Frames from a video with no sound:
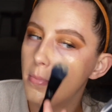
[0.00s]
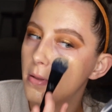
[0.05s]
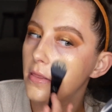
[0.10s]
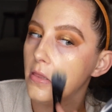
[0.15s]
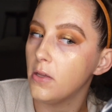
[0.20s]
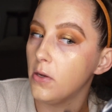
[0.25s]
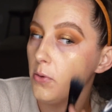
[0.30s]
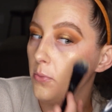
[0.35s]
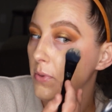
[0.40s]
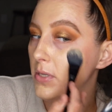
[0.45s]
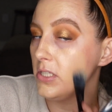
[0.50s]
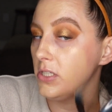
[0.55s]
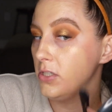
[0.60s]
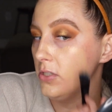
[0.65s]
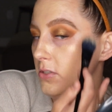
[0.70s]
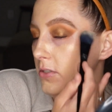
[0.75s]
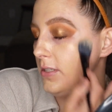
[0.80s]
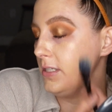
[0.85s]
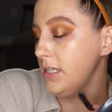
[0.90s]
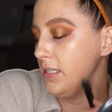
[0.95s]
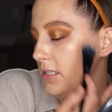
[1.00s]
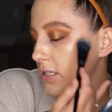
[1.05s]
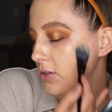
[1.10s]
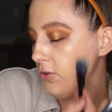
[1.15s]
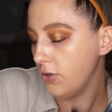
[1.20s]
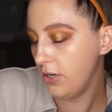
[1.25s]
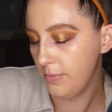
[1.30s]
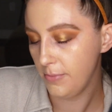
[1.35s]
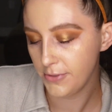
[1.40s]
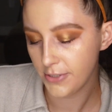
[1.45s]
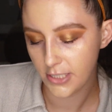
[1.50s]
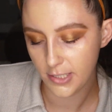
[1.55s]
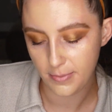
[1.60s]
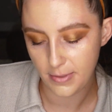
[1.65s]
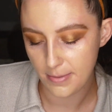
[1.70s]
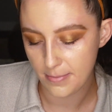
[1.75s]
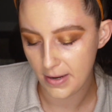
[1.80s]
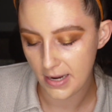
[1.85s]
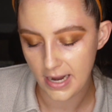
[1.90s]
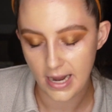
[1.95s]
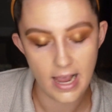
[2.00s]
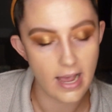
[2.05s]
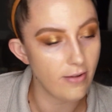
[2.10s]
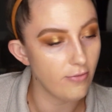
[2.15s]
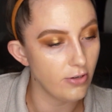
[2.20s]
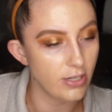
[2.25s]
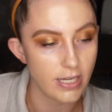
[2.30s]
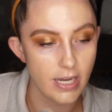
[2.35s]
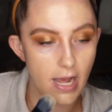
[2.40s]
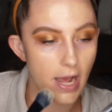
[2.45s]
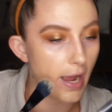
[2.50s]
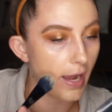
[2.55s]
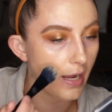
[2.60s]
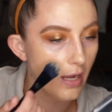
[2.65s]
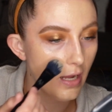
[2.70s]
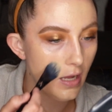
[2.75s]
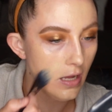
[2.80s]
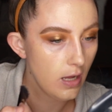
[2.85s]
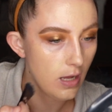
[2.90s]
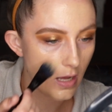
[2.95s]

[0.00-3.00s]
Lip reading: but the original CC Cream used to be my everyday.